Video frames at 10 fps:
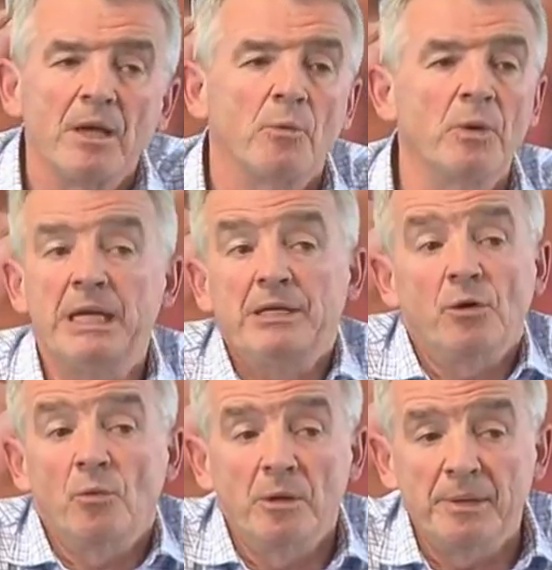We, though,
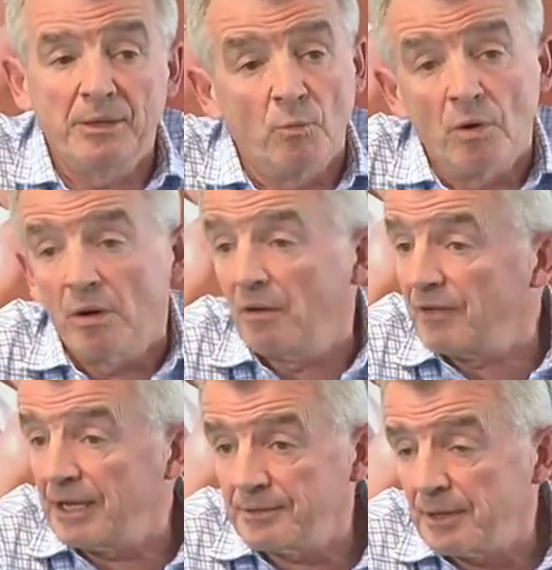will be one of,
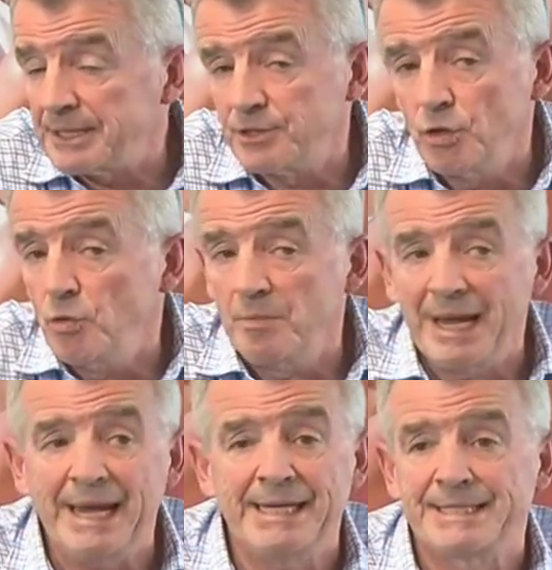I assume,
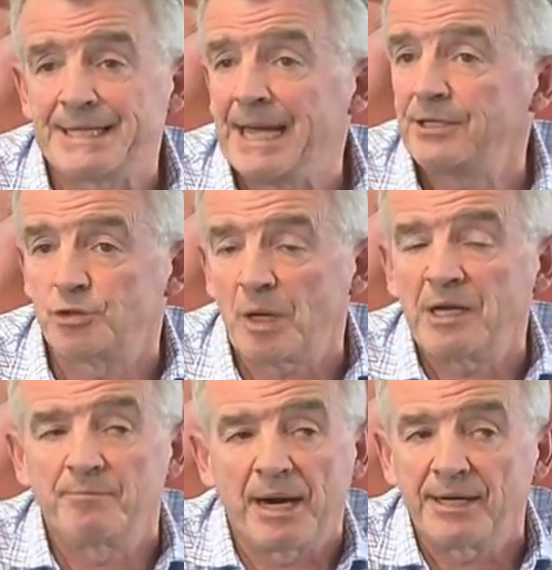8, 10,
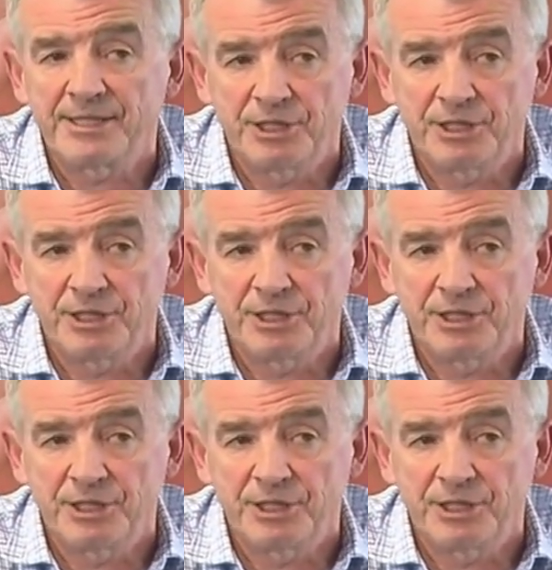12 parties